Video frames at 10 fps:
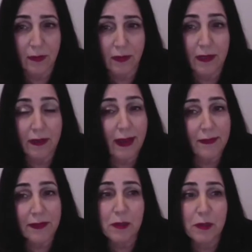It allows
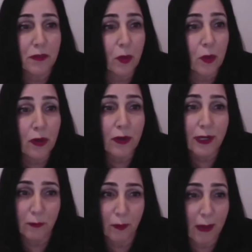them to score
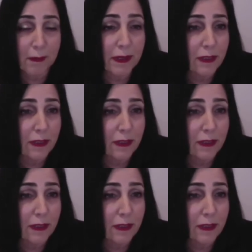and rapidly